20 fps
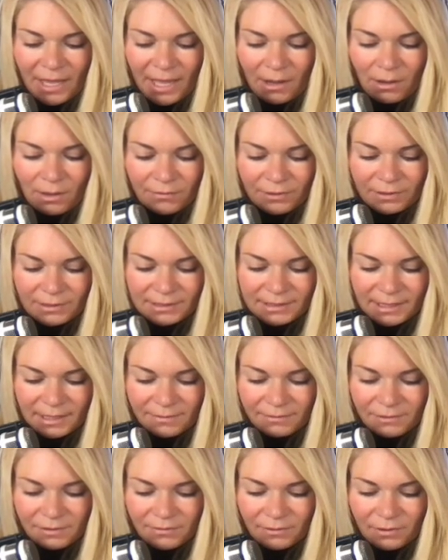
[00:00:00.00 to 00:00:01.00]
However, instead
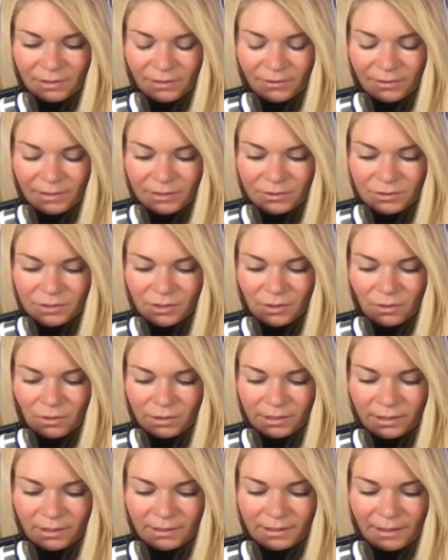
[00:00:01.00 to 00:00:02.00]
of devoting your energy
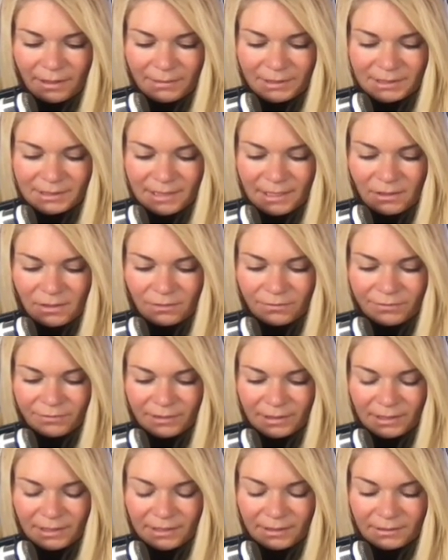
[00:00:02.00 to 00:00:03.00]
holding onto that mistake or
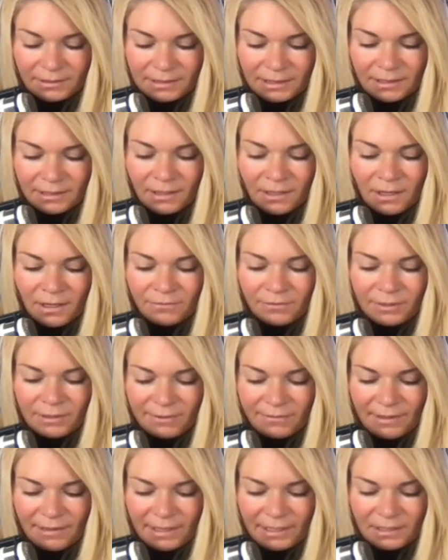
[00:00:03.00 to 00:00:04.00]
feeling guilty,
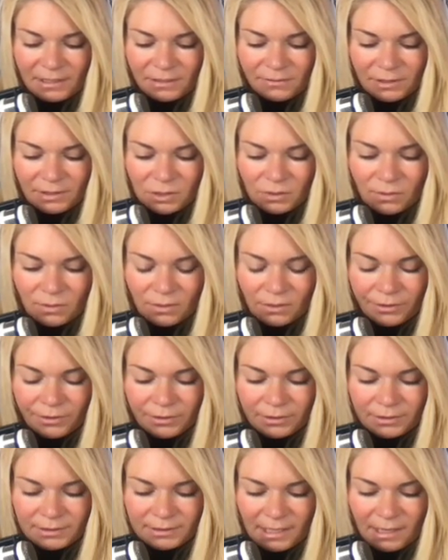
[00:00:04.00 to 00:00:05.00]
forgive that individual or
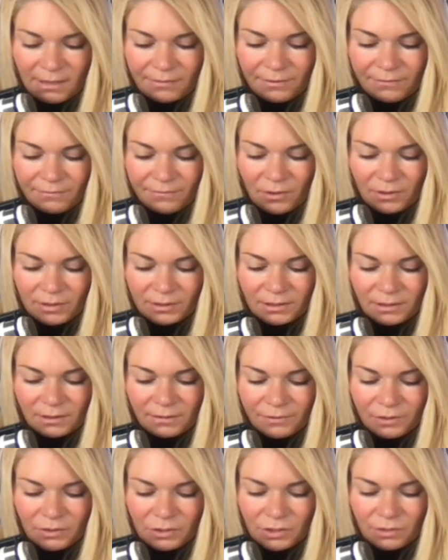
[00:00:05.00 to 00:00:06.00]
yourself and focus on the
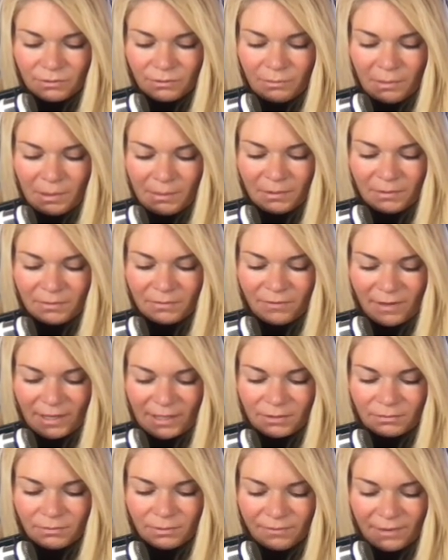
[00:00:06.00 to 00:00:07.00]
future. Remember,
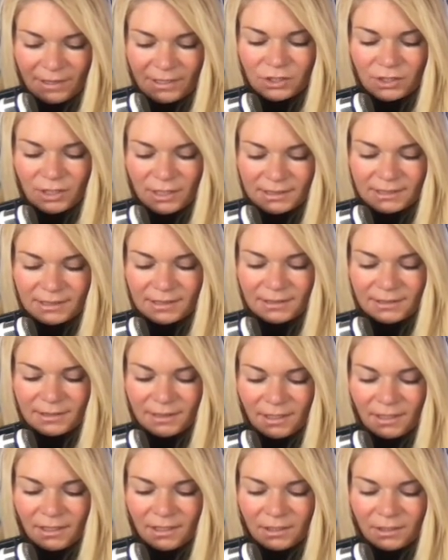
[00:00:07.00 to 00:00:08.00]
revenge isn't
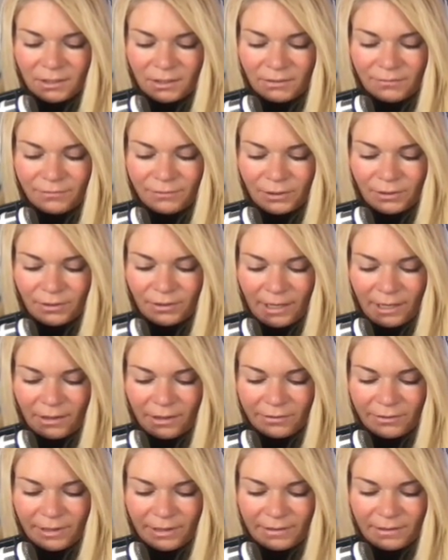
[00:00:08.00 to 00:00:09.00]
good for your
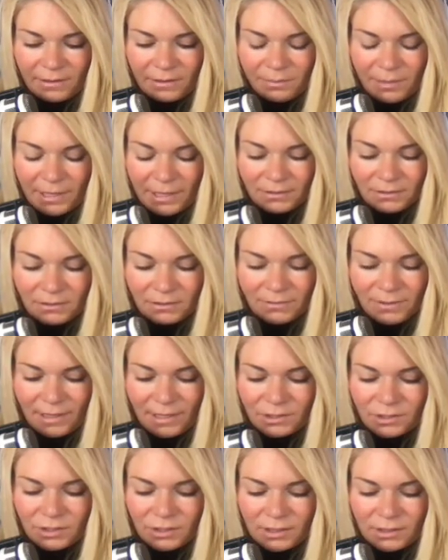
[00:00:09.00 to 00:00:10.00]
health, and the best
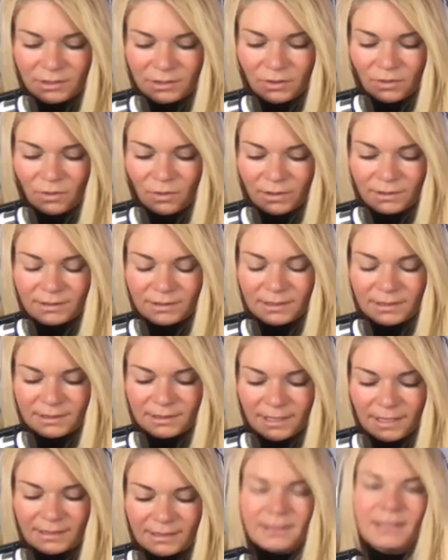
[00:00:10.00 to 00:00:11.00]
revenge is your
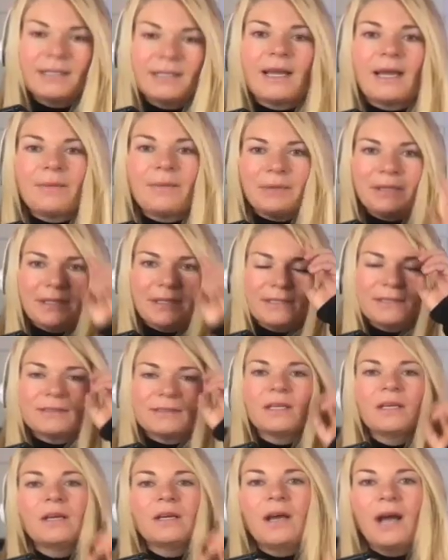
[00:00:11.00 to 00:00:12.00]
success and happiness.
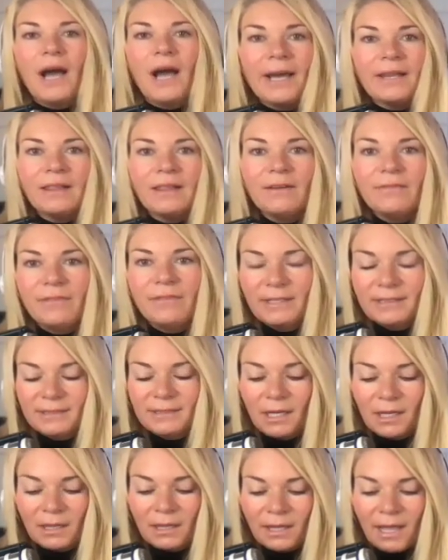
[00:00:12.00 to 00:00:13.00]
I love this
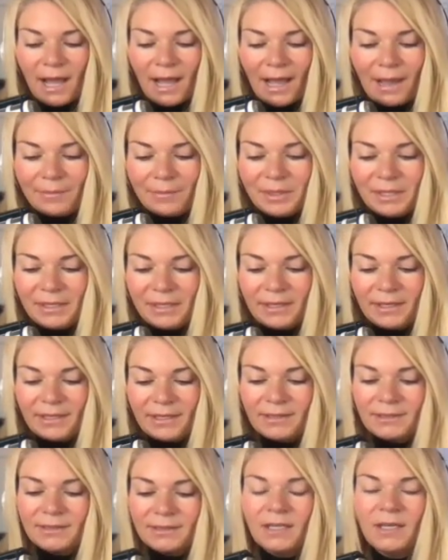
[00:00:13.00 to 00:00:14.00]
a lot
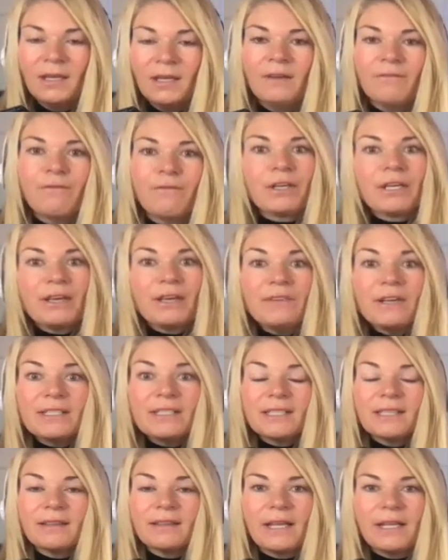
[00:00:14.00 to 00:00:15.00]
because
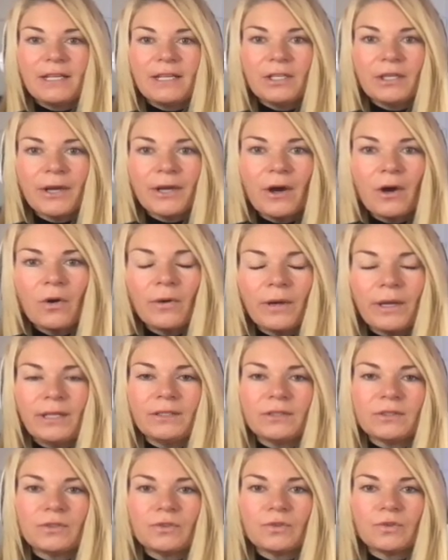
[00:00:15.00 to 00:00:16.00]
forgiveness and letting go
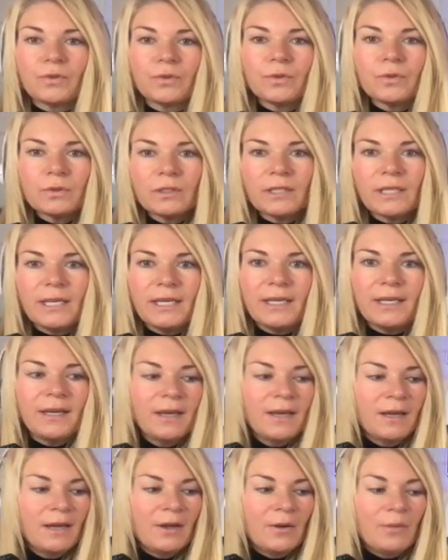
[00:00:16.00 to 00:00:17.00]
is truly
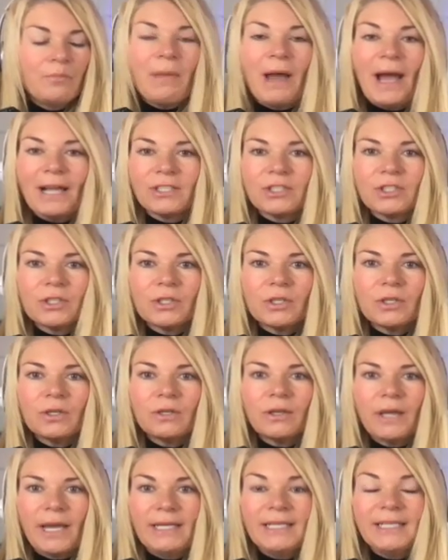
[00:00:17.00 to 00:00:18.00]

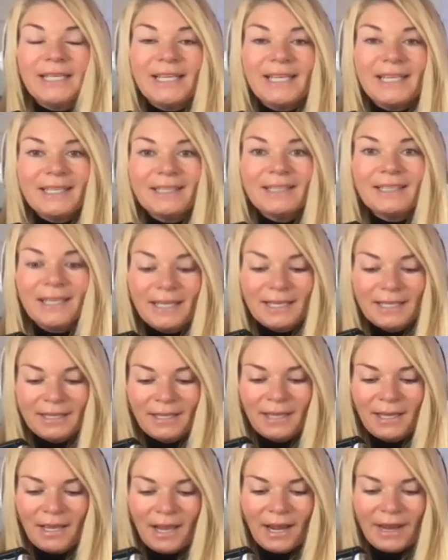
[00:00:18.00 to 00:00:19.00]
magical and
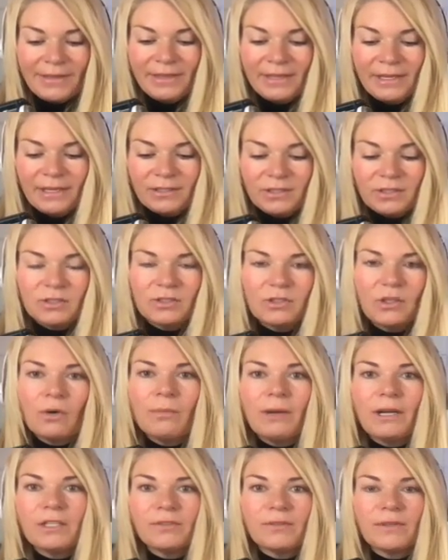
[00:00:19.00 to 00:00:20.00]
healing. I think it's so
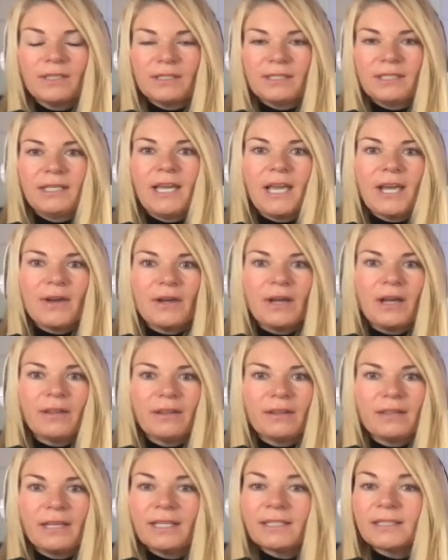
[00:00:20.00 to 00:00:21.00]
much for us to carry all
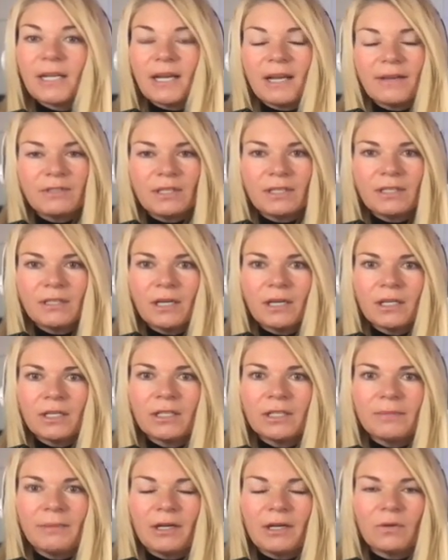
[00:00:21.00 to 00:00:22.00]
the things. And I've done a
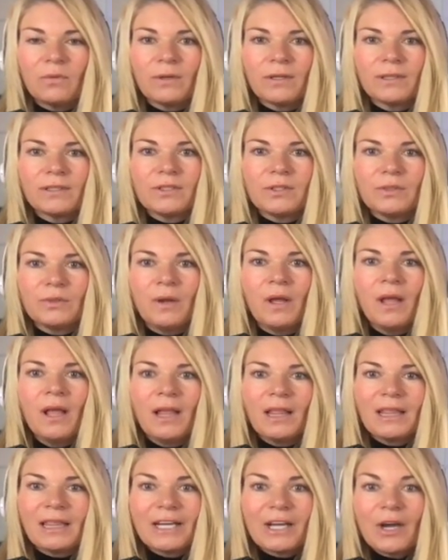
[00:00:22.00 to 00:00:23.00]
good amount of work to
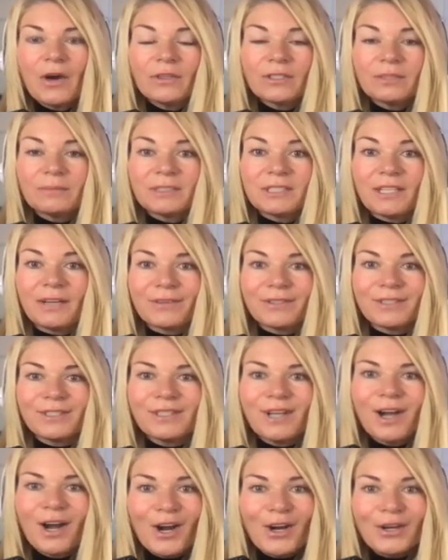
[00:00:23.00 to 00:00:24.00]
let go of some stuff because
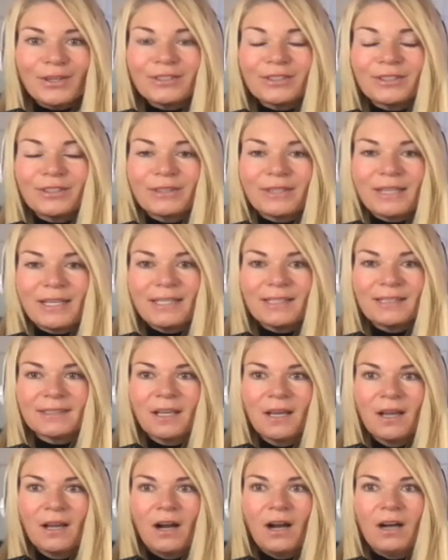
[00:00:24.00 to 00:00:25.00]
it's hard. Certain things
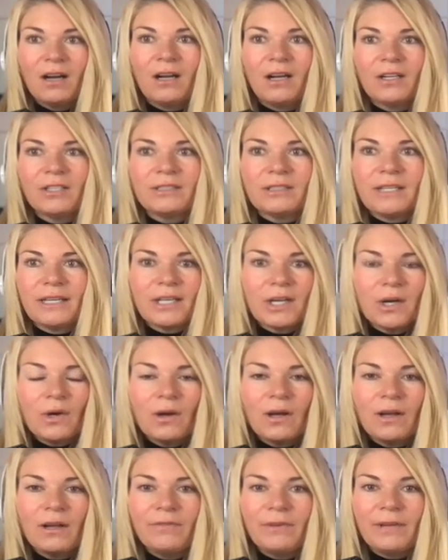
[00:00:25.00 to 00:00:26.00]
are hard to let go
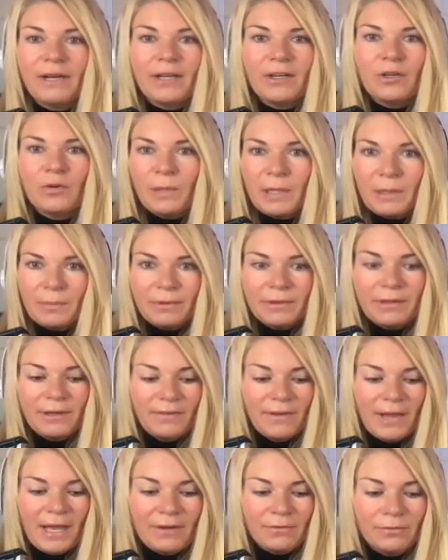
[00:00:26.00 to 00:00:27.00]
of. And I know people that
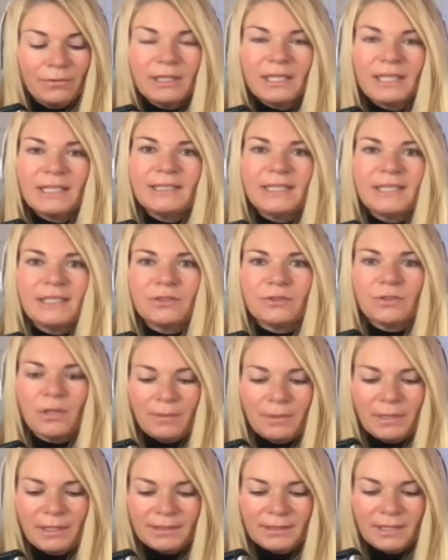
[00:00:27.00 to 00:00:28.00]
have had really intense
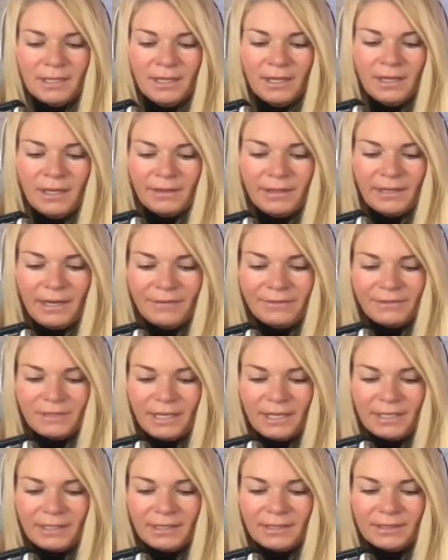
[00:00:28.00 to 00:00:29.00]
traumas that have
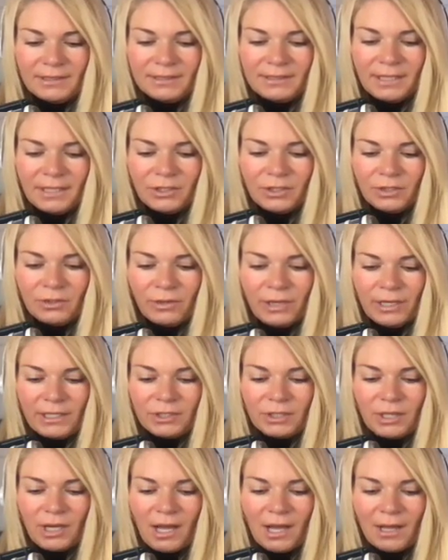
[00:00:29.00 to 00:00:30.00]
done such a great
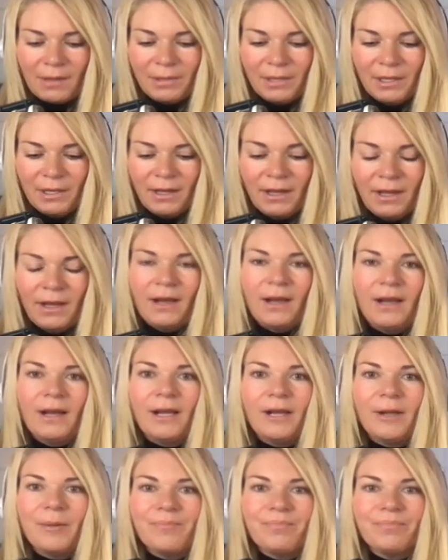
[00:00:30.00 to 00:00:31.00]
job.
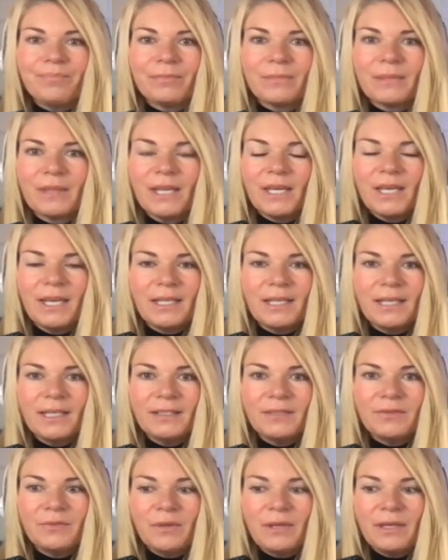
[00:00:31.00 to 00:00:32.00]

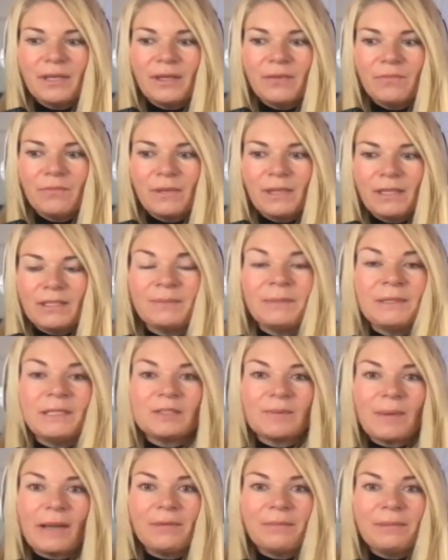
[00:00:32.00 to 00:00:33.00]
It's been
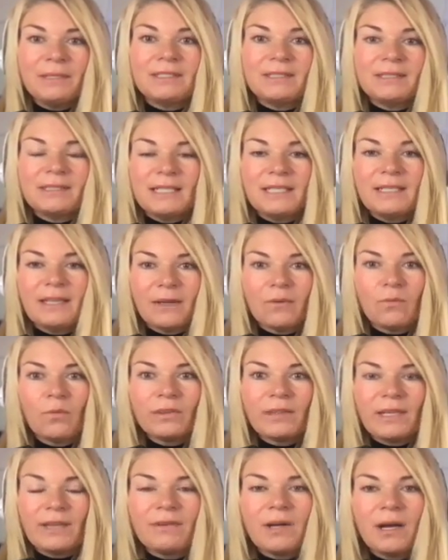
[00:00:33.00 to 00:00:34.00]
inspiring me to see like
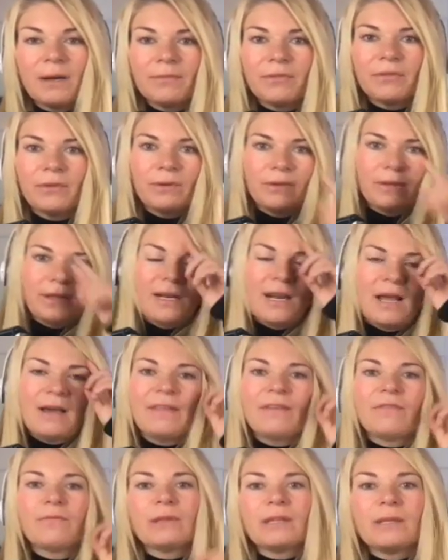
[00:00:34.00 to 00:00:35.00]
what they've come through and then how
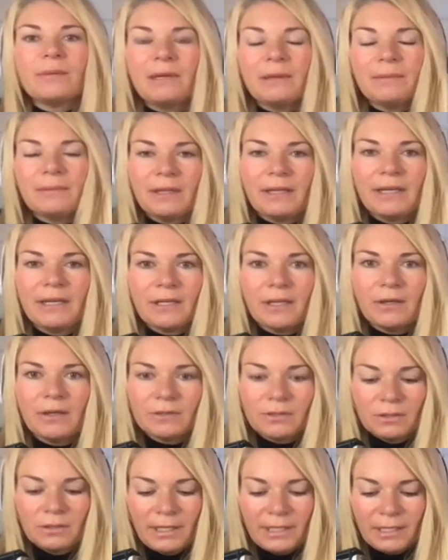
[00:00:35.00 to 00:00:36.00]
they've really been able to let it go.
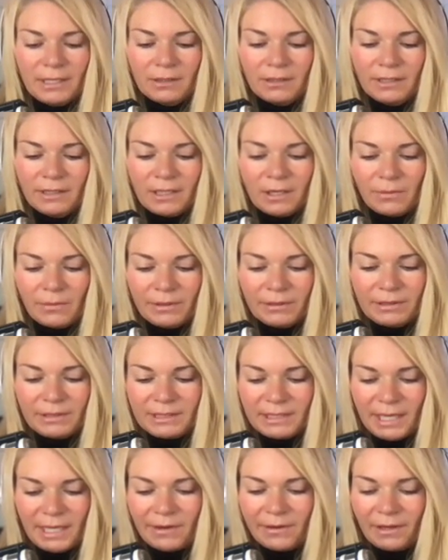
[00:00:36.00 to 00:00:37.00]
So let it go. We don't need
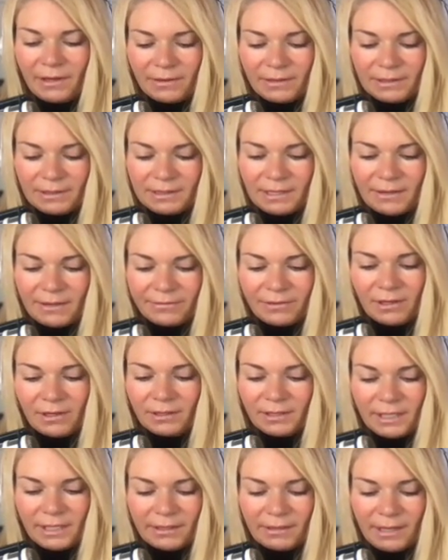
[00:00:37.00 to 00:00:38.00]
to carry all this stuff for our
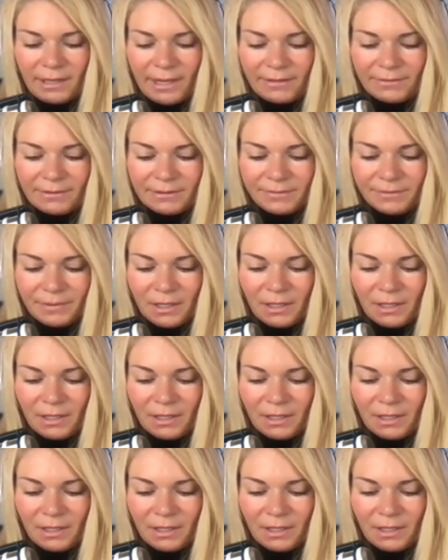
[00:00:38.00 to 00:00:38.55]
entire lives.